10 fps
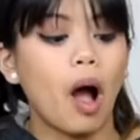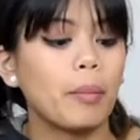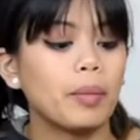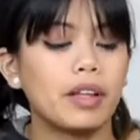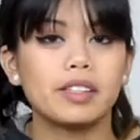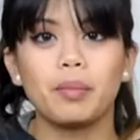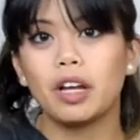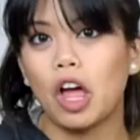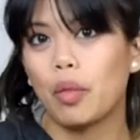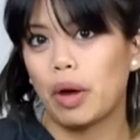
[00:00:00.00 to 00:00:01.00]
compliment
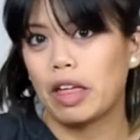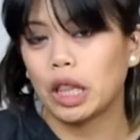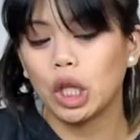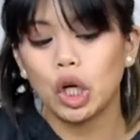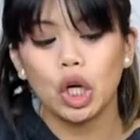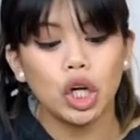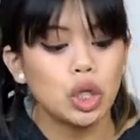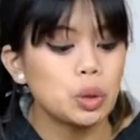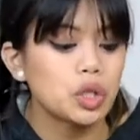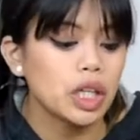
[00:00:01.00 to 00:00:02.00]
somebody on the way they
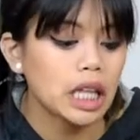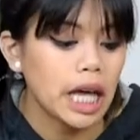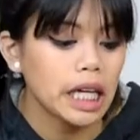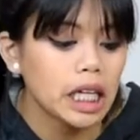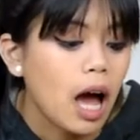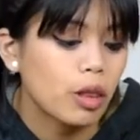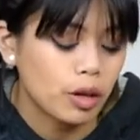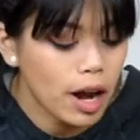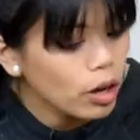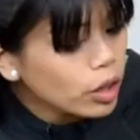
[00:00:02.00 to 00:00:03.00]
look, usually like how
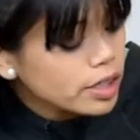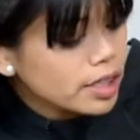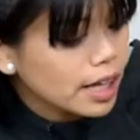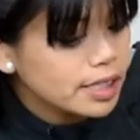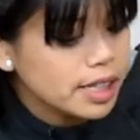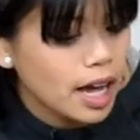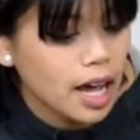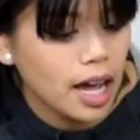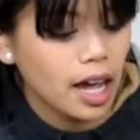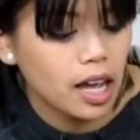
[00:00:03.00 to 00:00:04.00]
their hair looks that
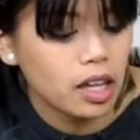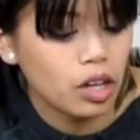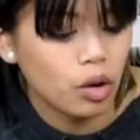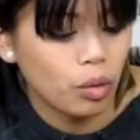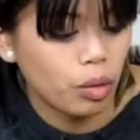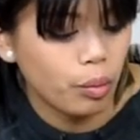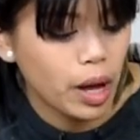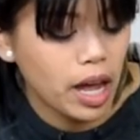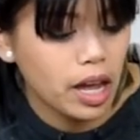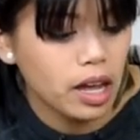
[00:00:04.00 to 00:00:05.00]
day, you know, the
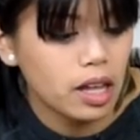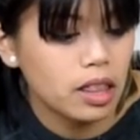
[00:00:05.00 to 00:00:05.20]
way